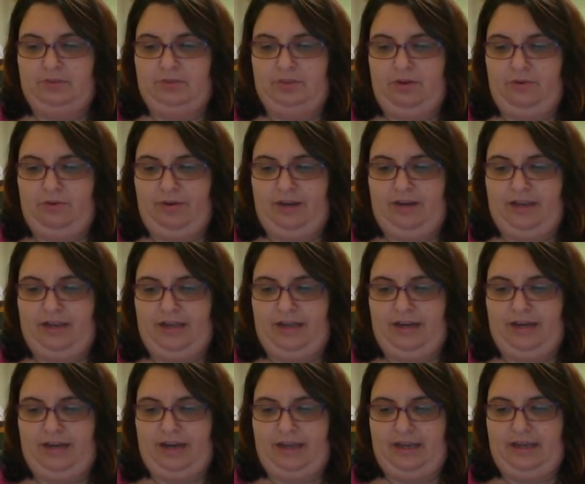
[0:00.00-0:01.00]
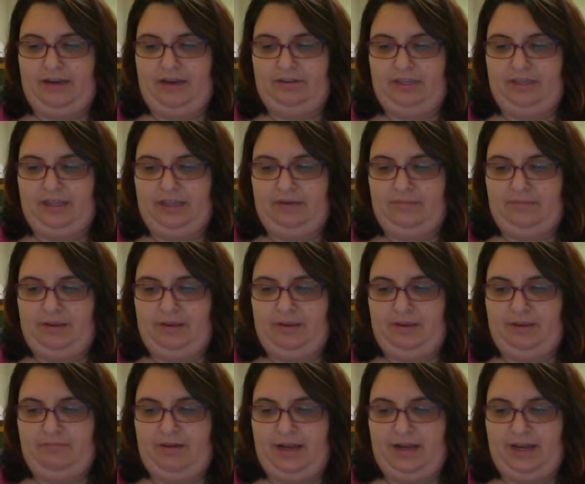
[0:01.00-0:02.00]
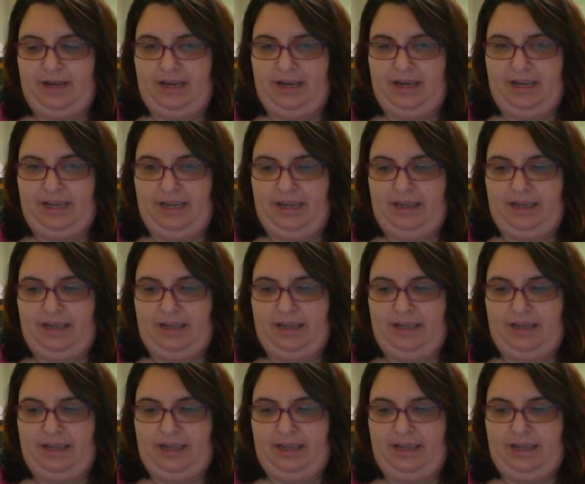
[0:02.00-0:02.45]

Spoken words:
So I went ahead and I calculated my BMI,